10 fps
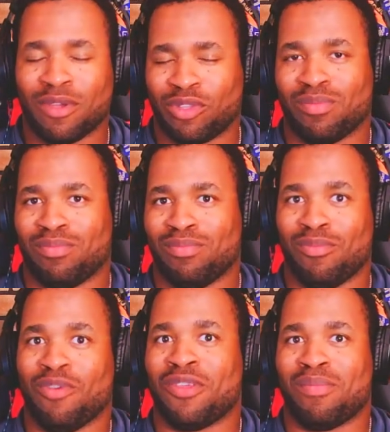But
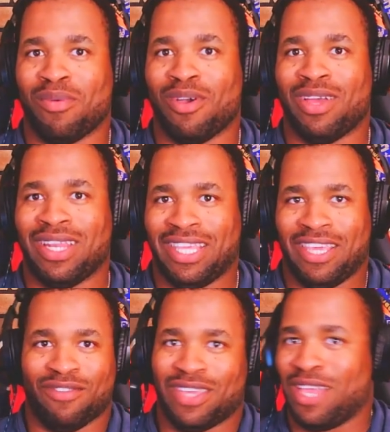most importantly,
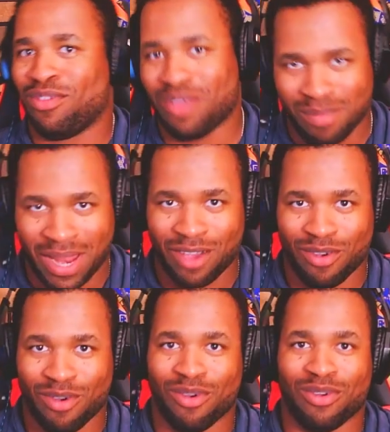if you get into a black
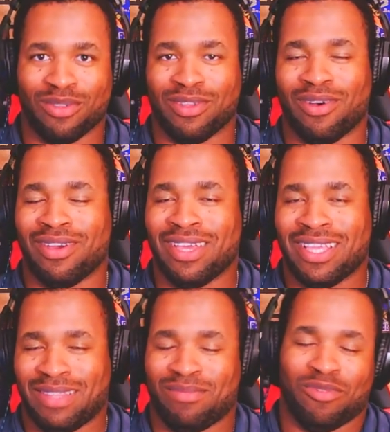hole,
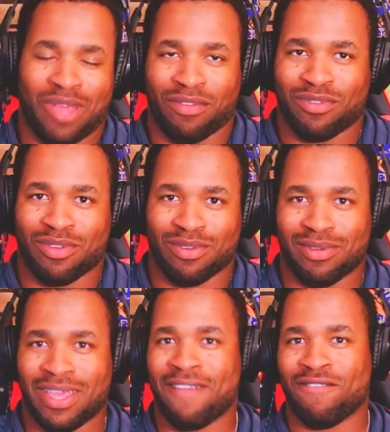you have to
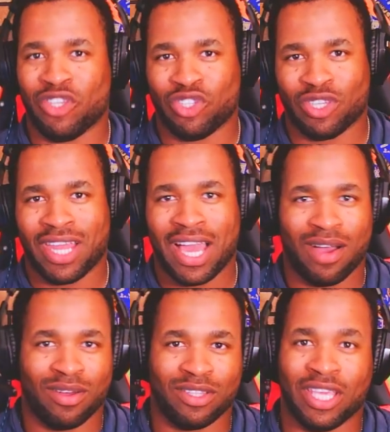envision
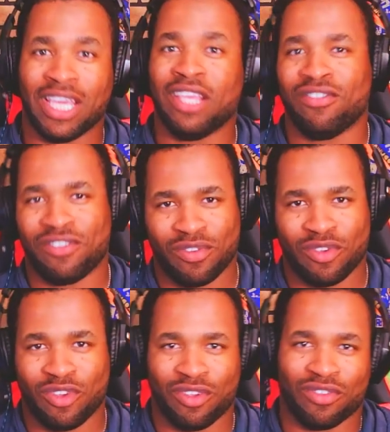how the
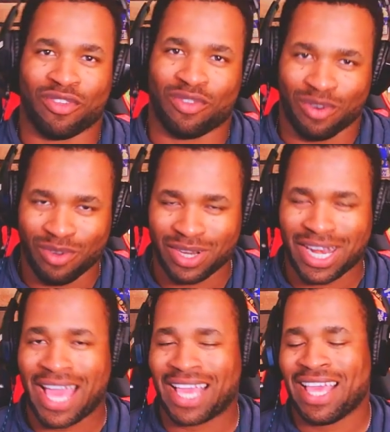interior is going to look like.